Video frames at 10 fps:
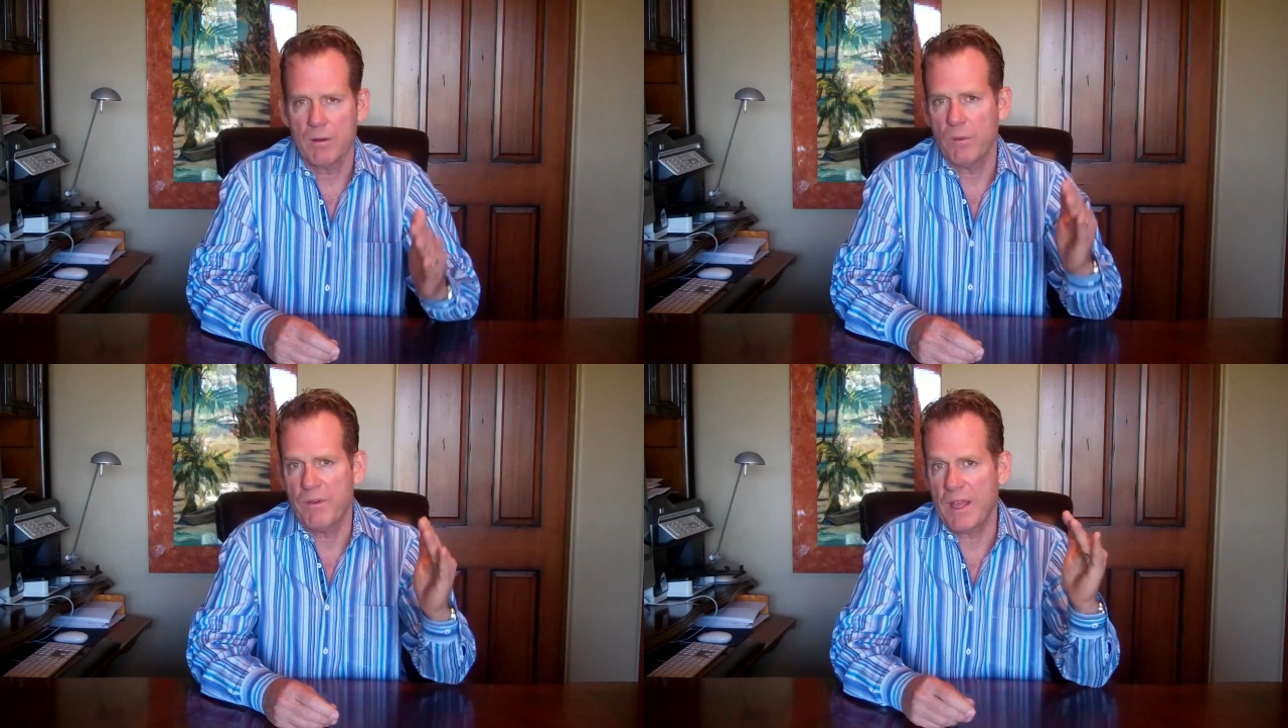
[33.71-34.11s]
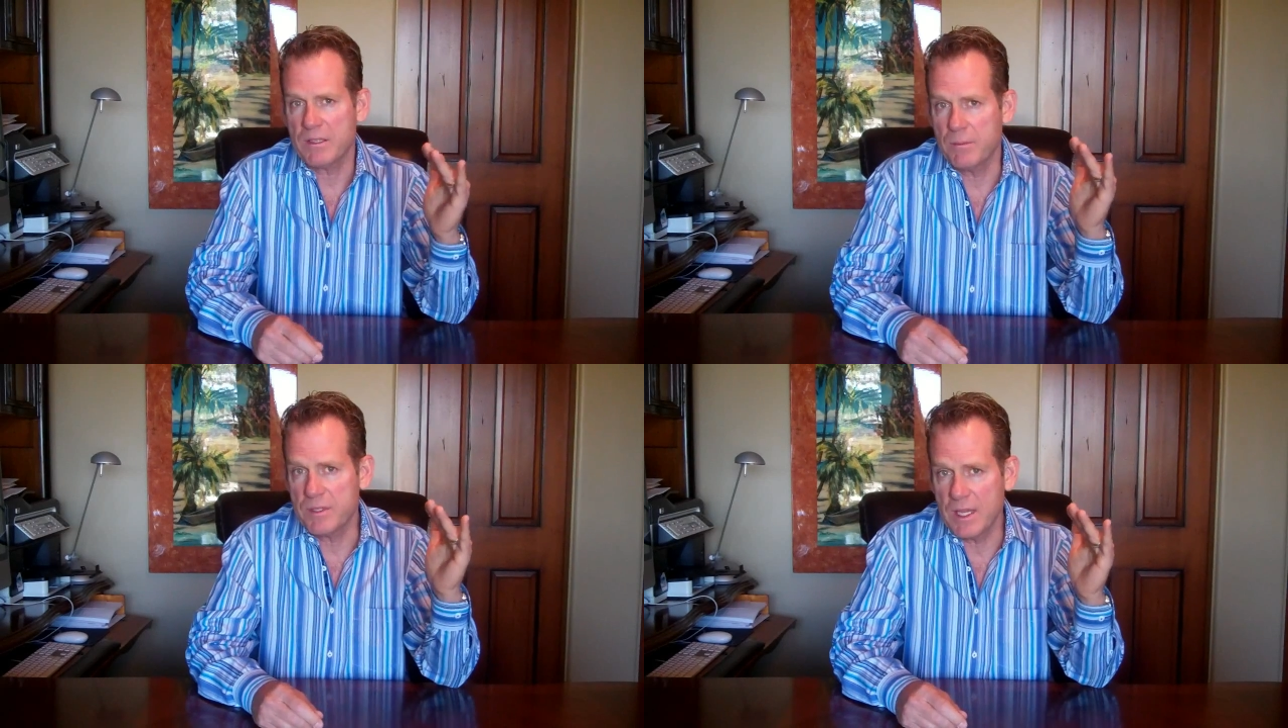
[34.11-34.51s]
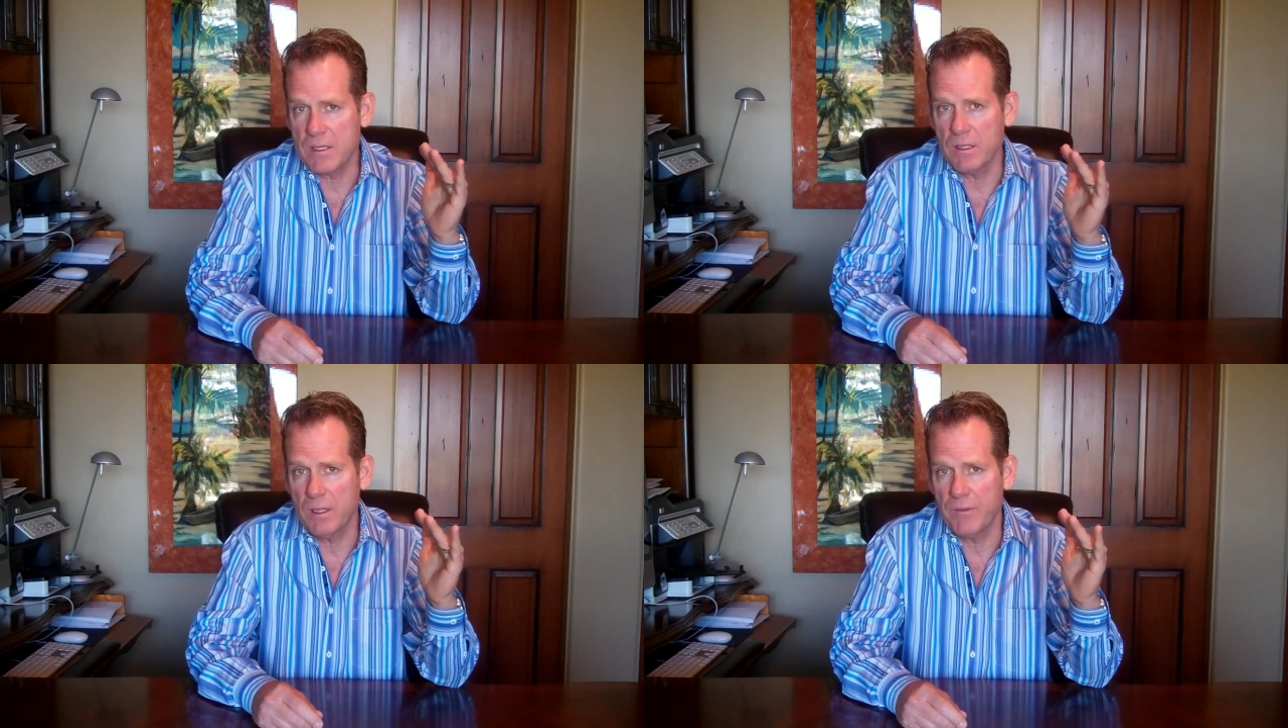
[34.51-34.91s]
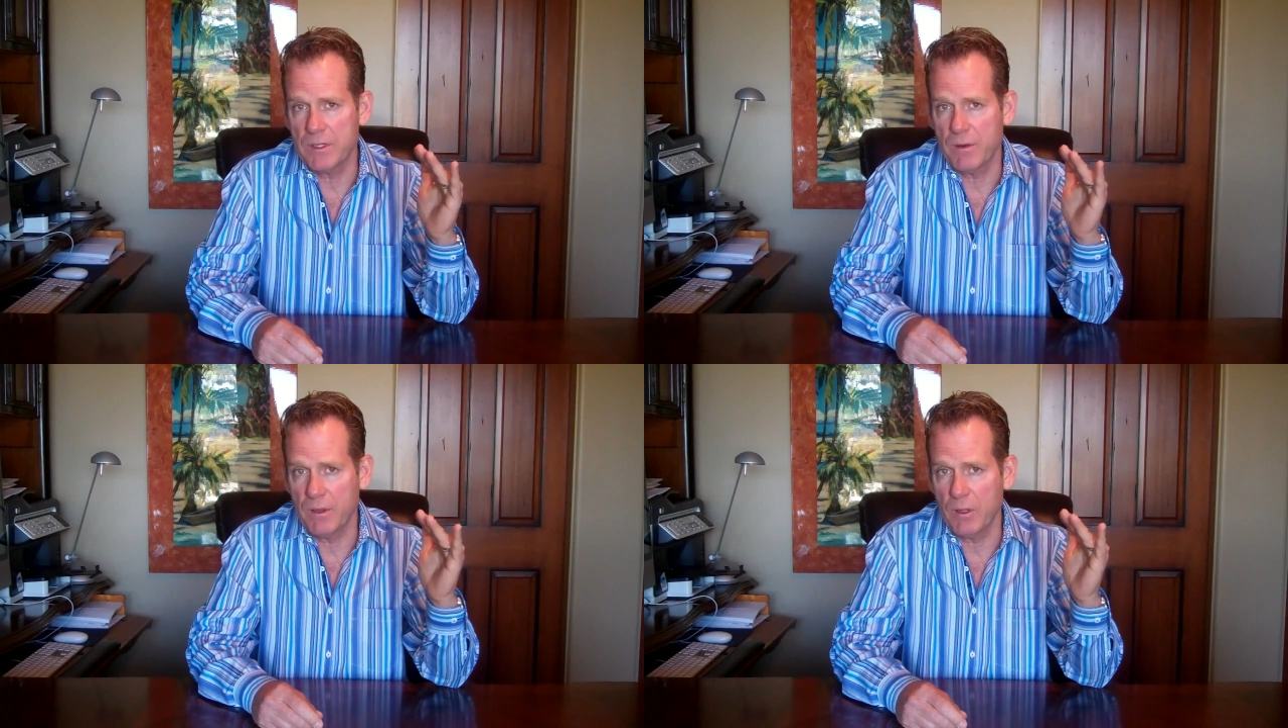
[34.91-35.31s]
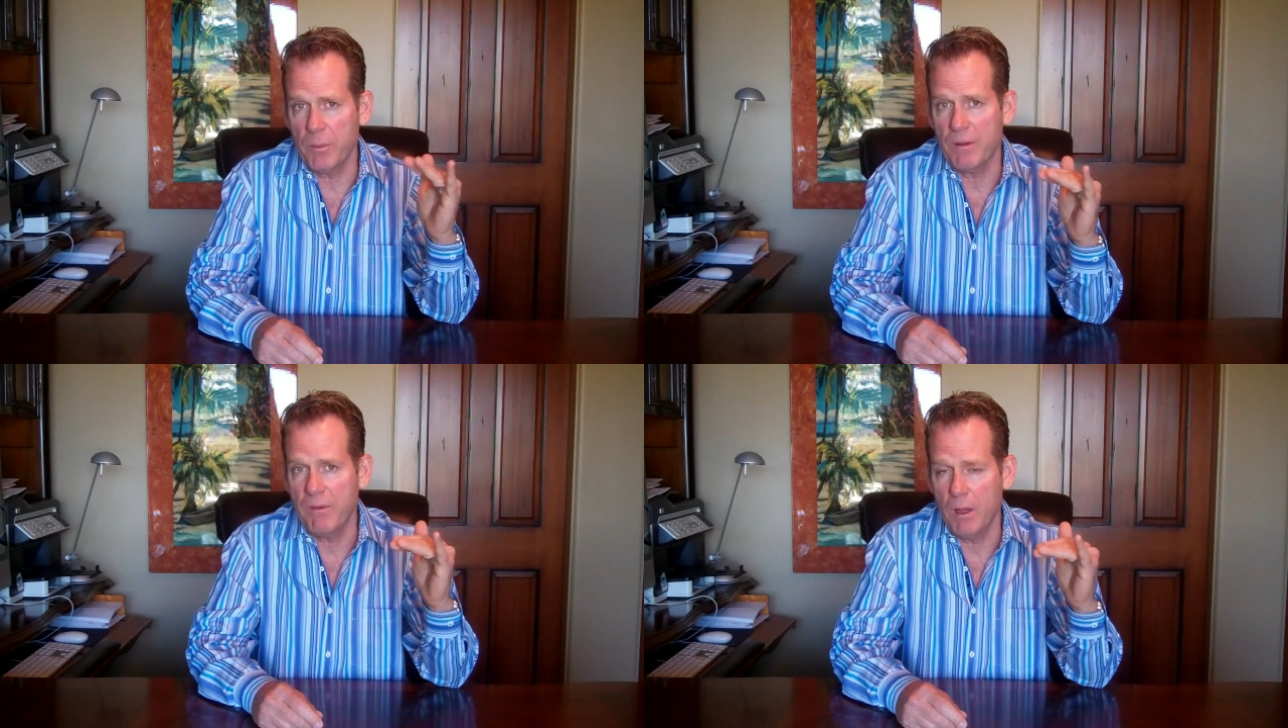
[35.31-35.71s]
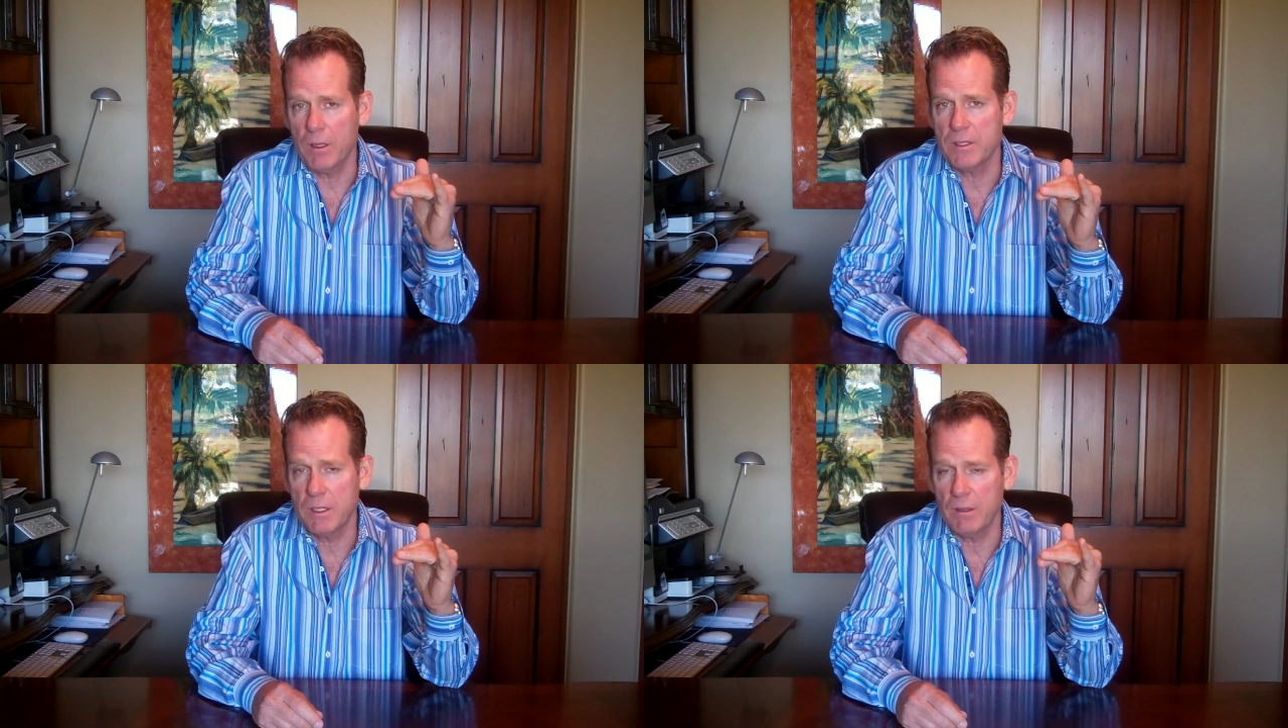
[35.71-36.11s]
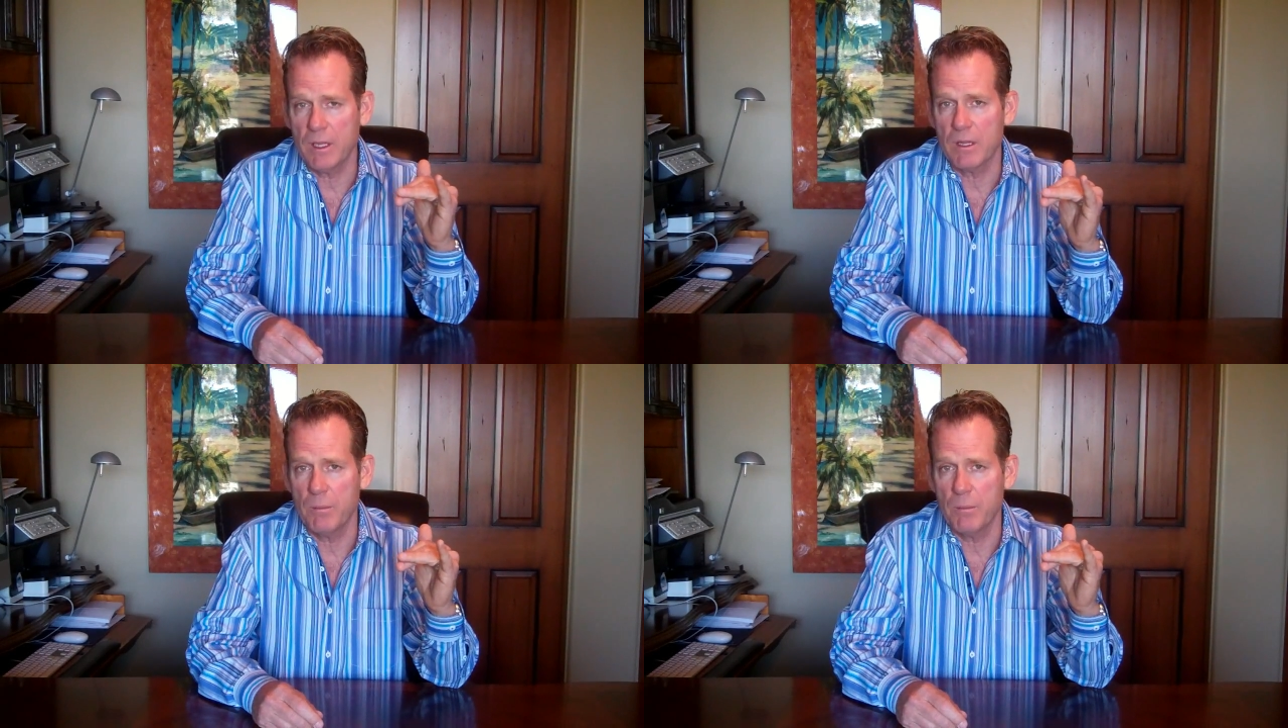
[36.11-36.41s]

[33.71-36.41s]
We've had some seasonal inventory, a little bit of volatility